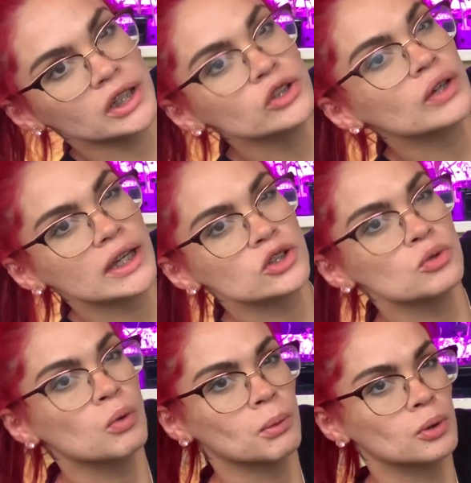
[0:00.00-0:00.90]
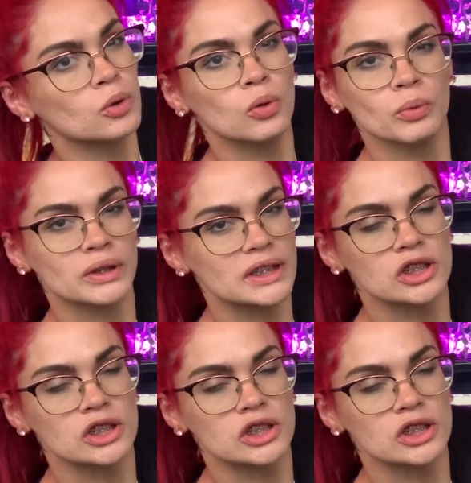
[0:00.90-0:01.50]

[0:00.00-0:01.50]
You can't do warm or cool with this